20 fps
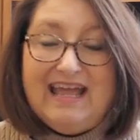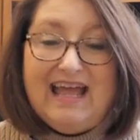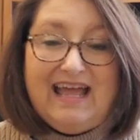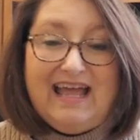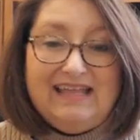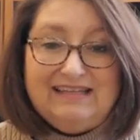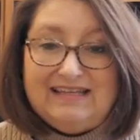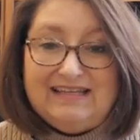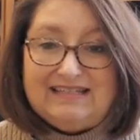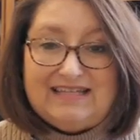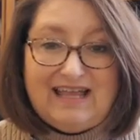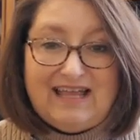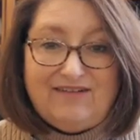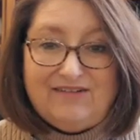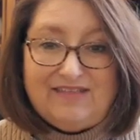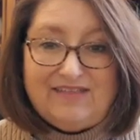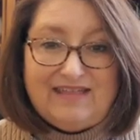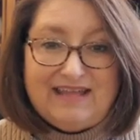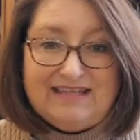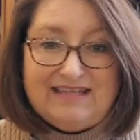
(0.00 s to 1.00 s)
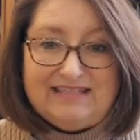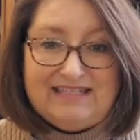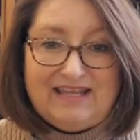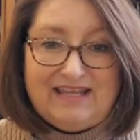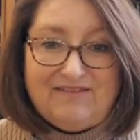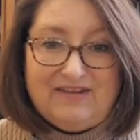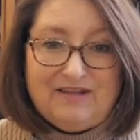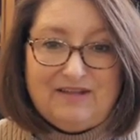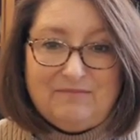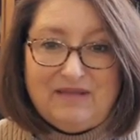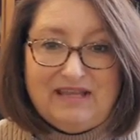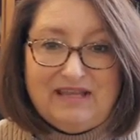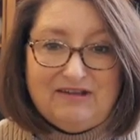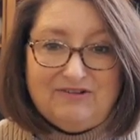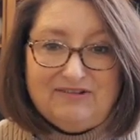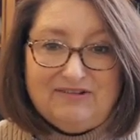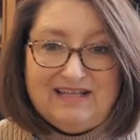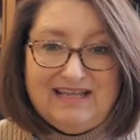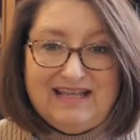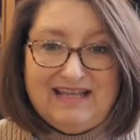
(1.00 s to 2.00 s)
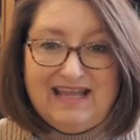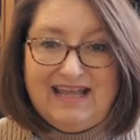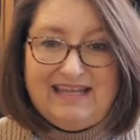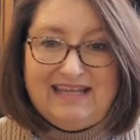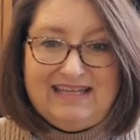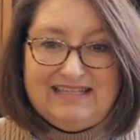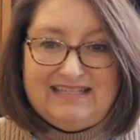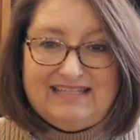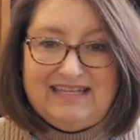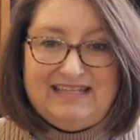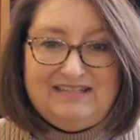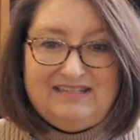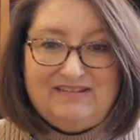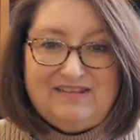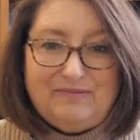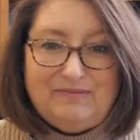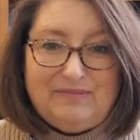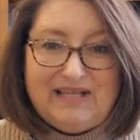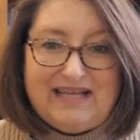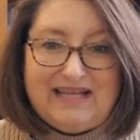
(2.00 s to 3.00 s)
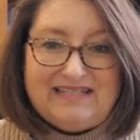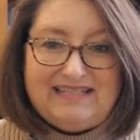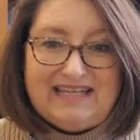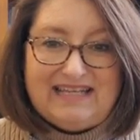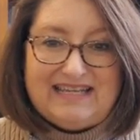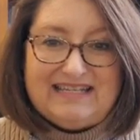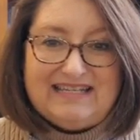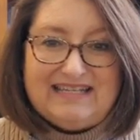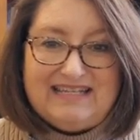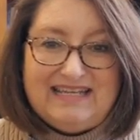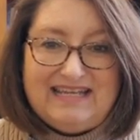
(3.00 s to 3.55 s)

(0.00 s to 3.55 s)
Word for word: and let's have a Thanksgiving meal and continue the blessing.